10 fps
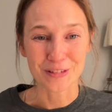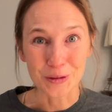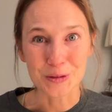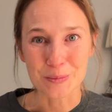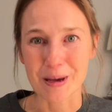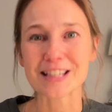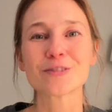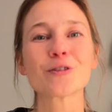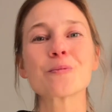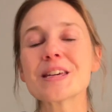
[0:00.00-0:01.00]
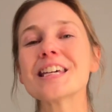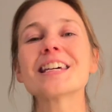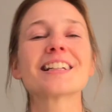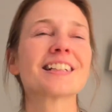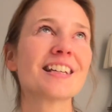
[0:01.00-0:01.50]
feels best for me,
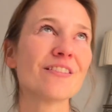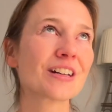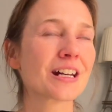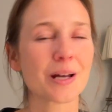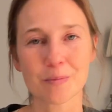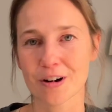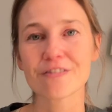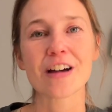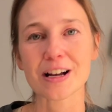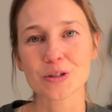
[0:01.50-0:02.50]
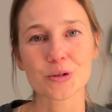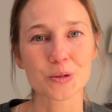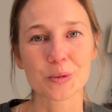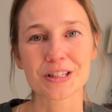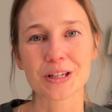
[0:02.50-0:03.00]
and given a number of factors,
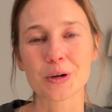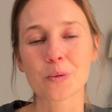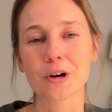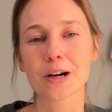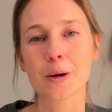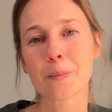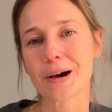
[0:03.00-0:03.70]
what's going to work.